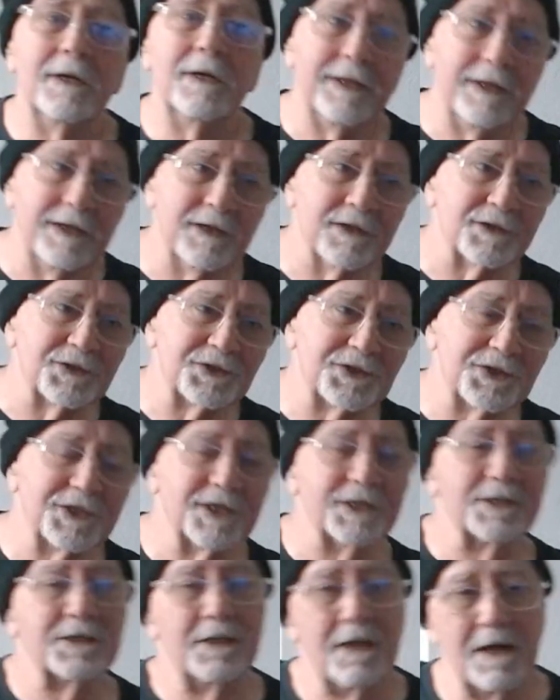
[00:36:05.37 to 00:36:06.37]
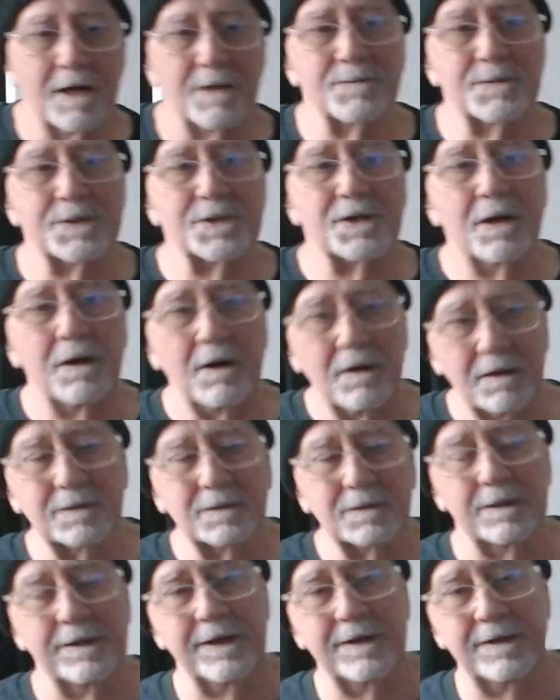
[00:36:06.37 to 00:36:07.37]
is ta-tlums
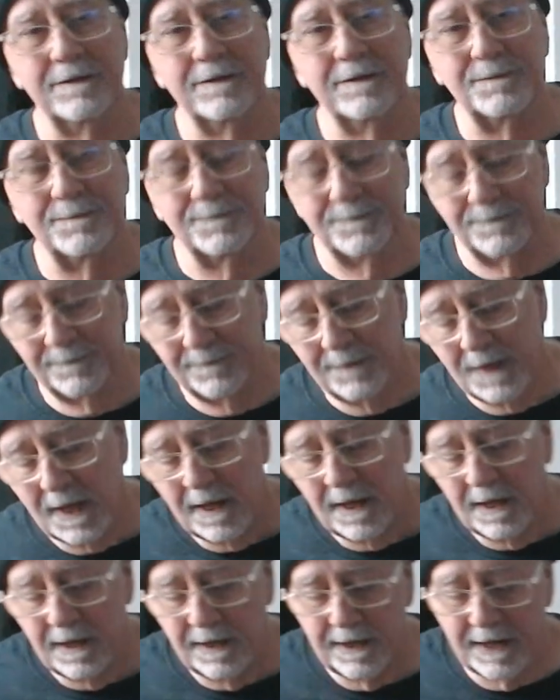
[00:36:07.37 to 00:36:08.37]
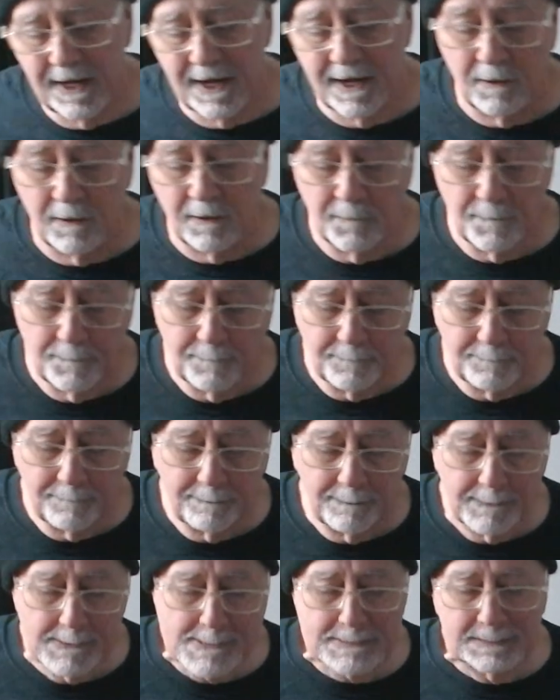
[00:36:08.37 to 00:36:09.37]
alternated. Now,
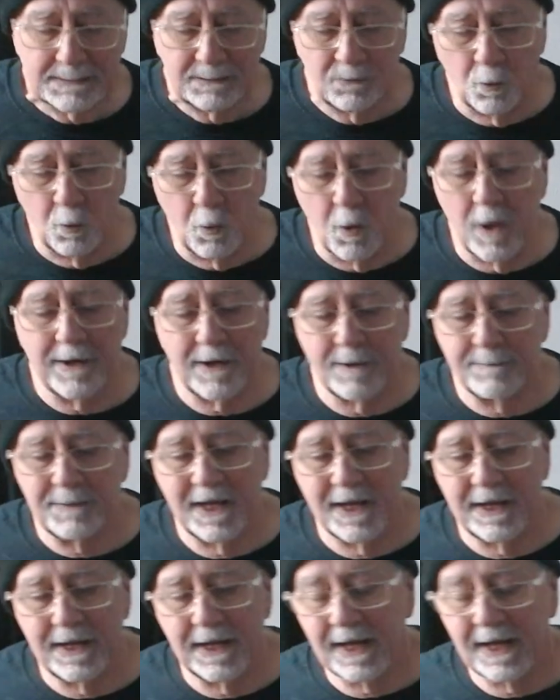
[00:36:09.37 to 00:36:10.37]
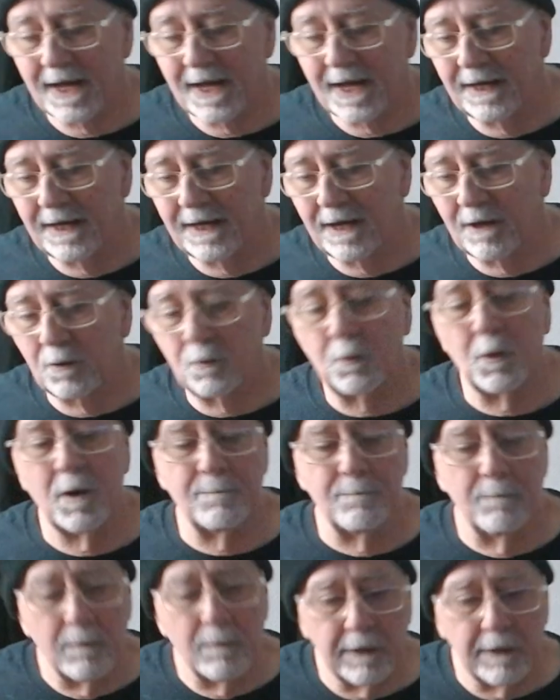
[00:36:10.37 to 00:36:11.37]
what I'm getting at now and
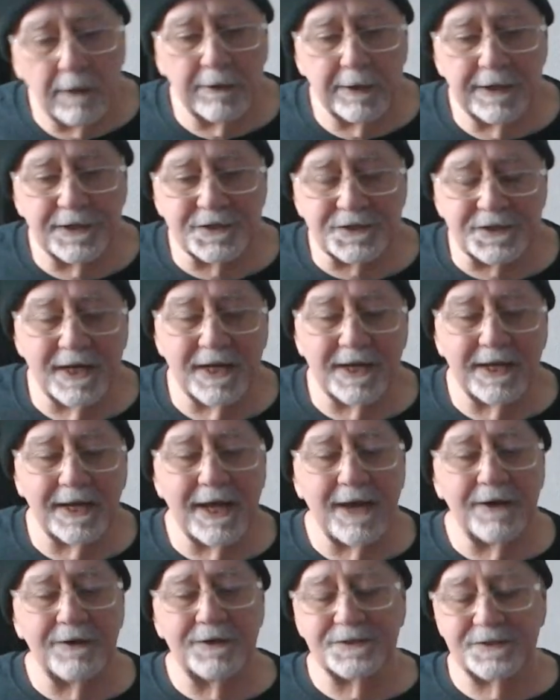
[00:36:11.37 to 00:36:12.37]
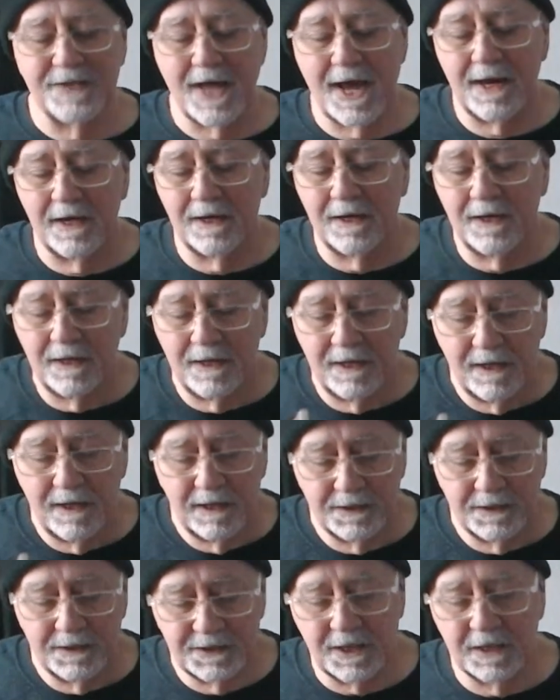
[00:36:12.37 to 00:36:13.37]
what Murray is getting at is that
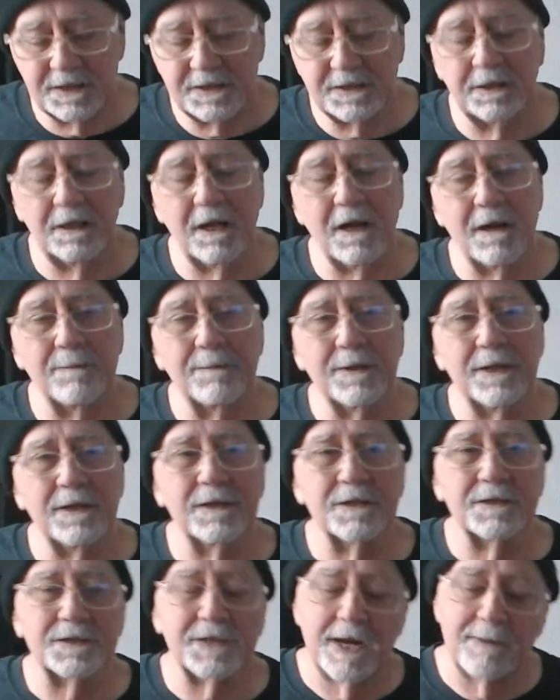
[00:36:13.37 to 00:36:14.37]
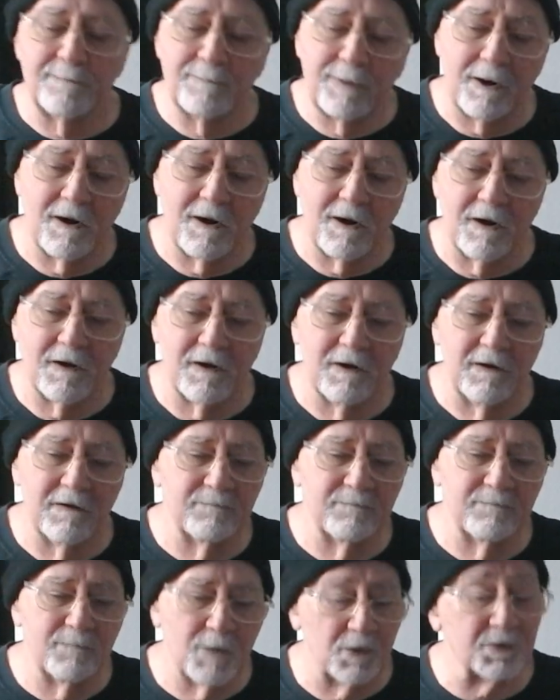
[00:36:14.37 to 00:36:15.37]
ta-tlum is a part
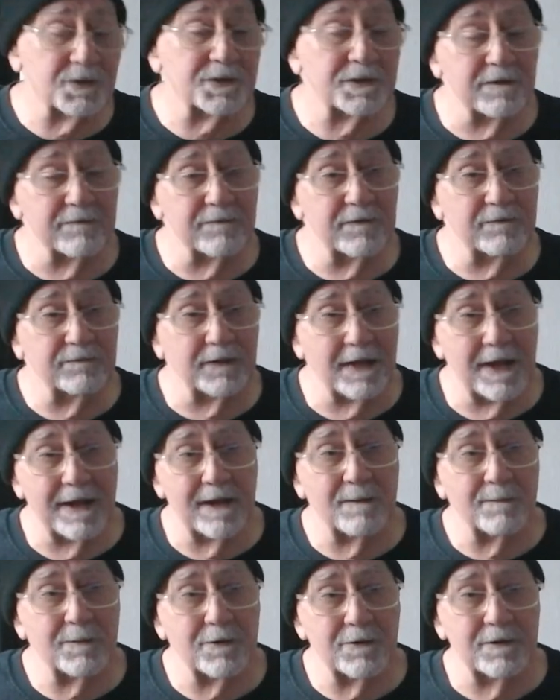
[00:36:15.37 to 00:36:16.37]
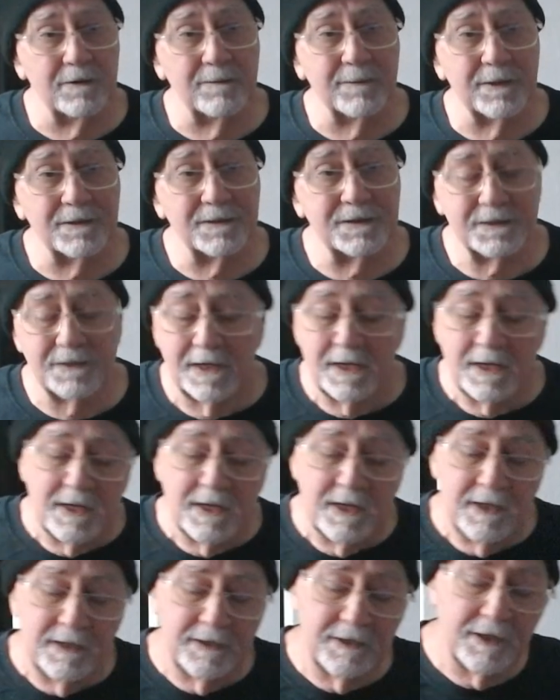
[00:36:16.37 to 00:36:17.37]
of most of the Flam rudiments.
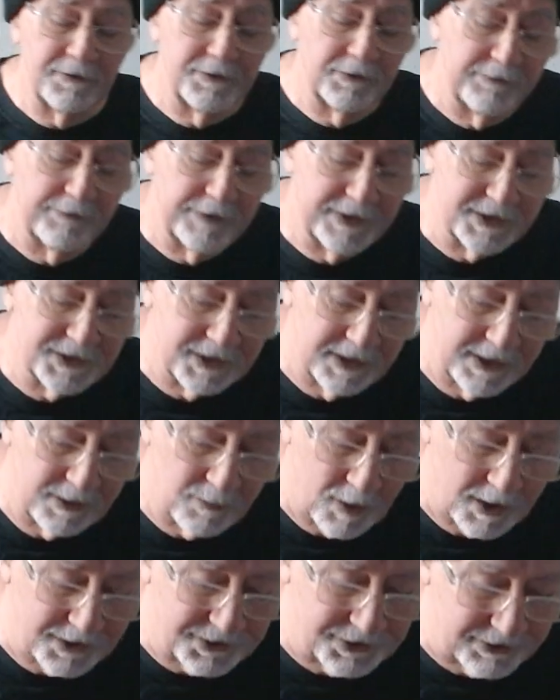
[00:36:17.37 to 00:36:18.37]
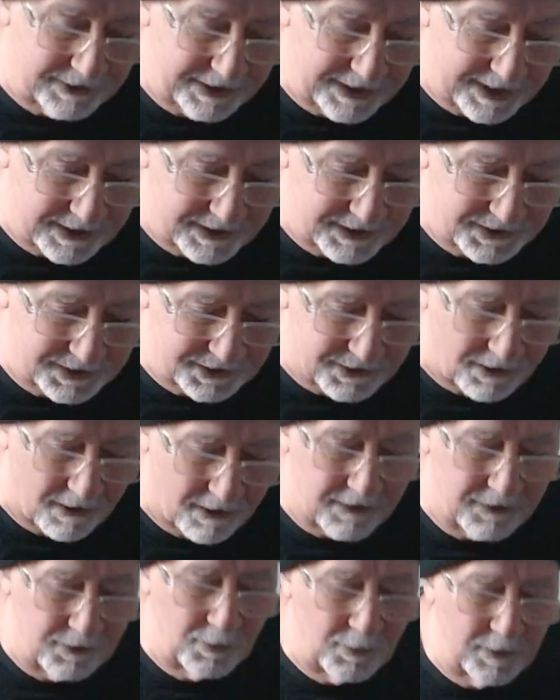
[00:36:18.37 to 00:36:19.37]
The other reason he wants you to get
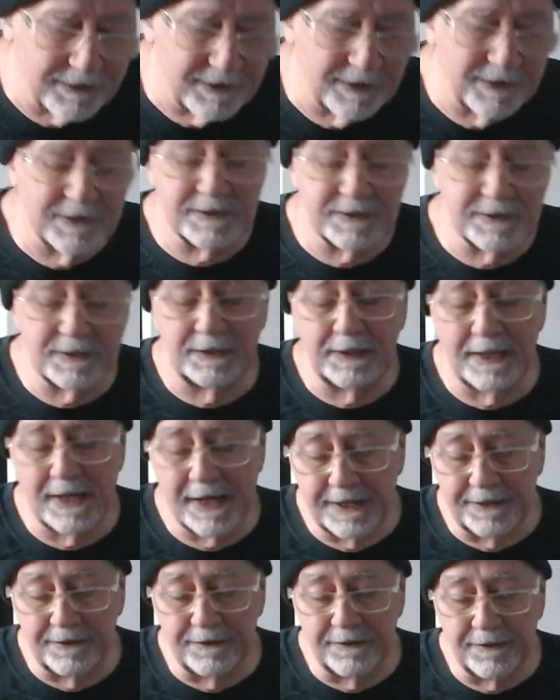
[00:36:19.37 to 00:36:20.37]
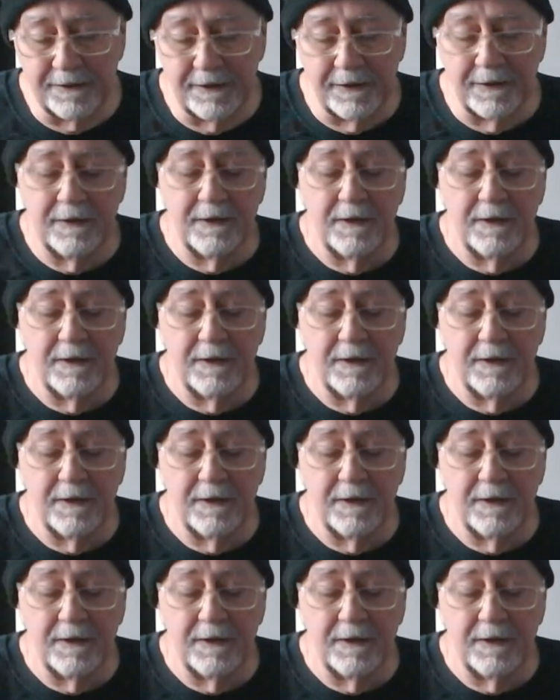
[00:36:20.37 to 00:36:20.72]
started with it is later,